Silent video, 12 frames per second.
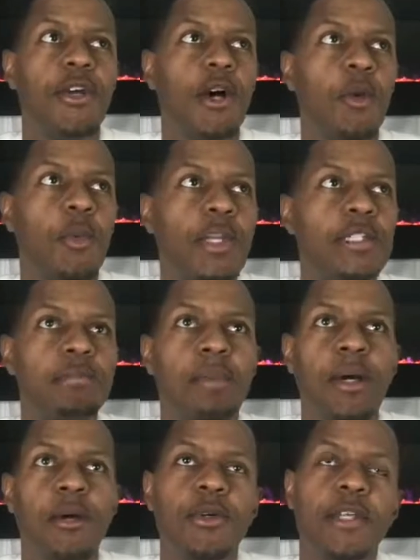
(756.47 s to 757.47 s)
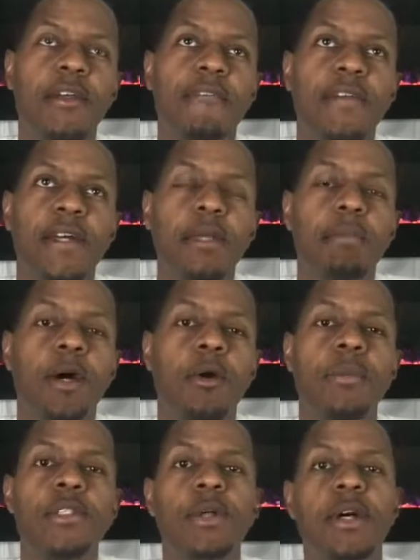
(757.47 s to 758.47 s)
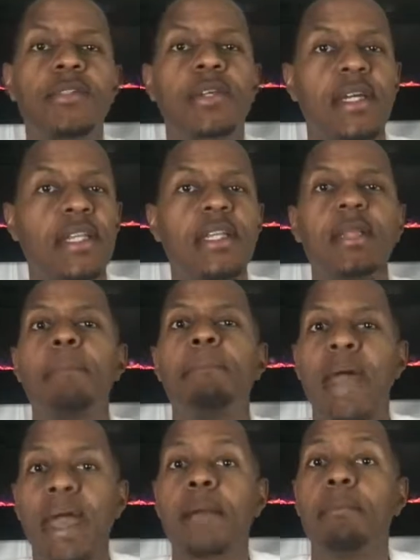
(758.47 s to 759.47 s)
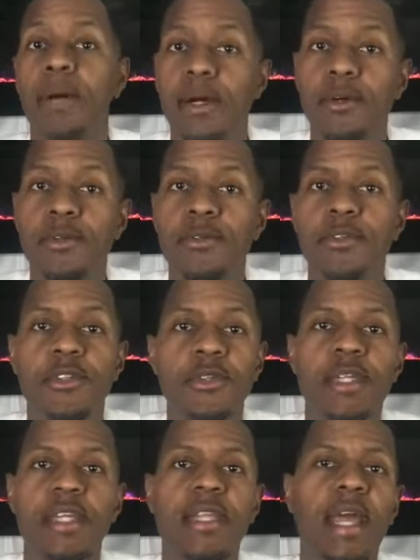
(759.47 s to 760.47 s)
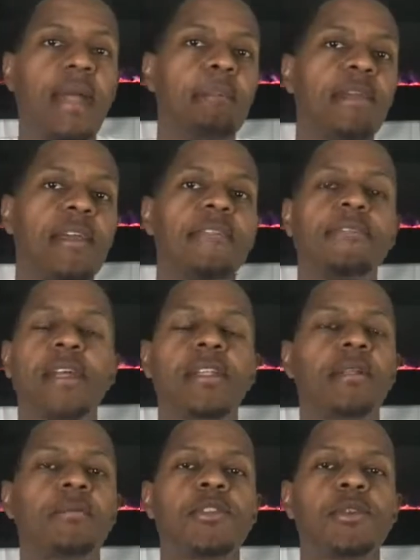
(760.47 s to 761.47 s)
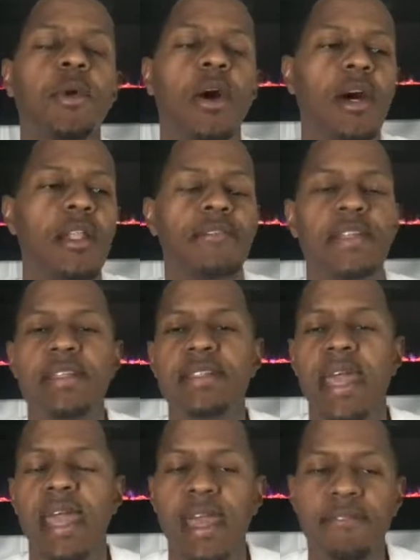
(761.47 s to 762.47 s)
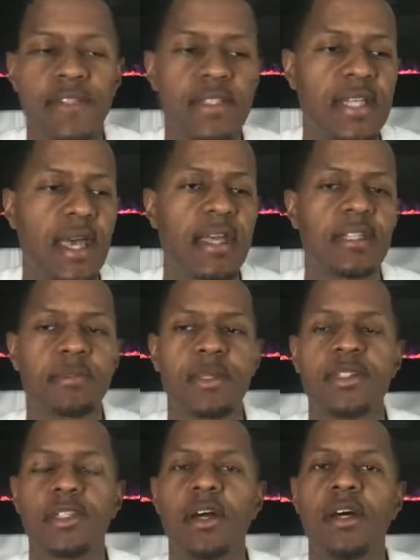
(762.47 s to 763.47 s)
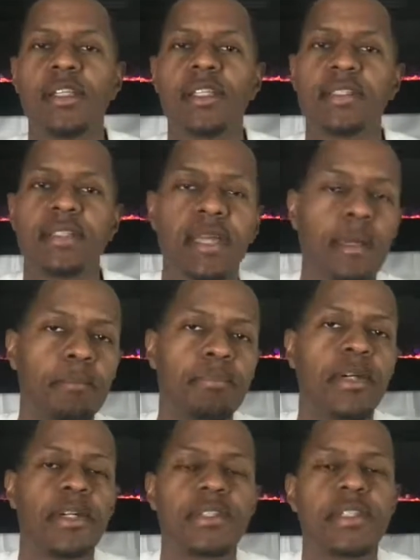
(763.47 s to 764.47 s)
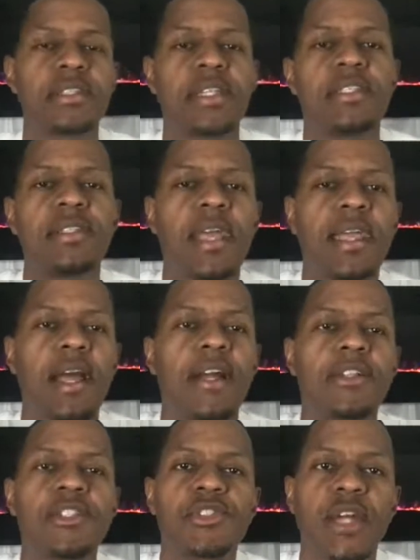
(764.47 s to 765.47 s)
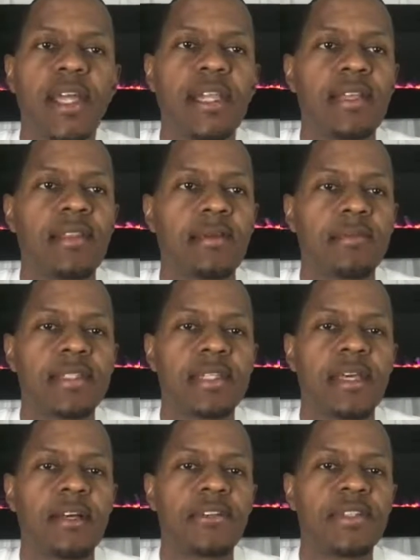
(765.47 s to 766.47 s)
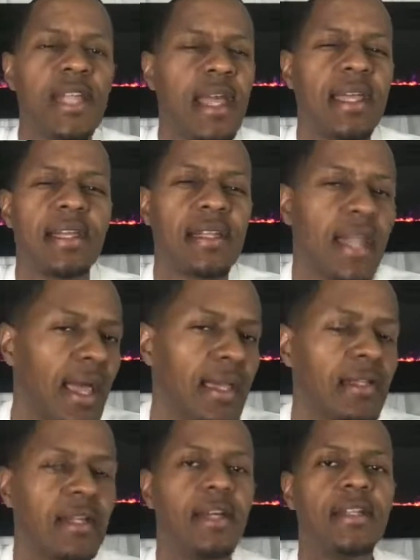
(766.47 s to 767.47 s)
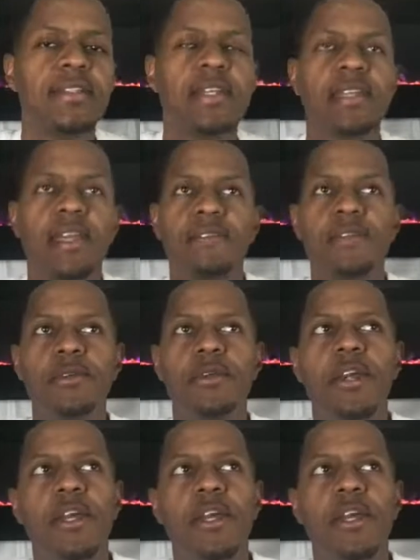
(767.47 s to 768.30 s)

a wishbone and a funny bone, but you're also going to need a backbone. You cannot be a victim to all of these advertisements and all of these impulses that they are training themselves day and night to give you.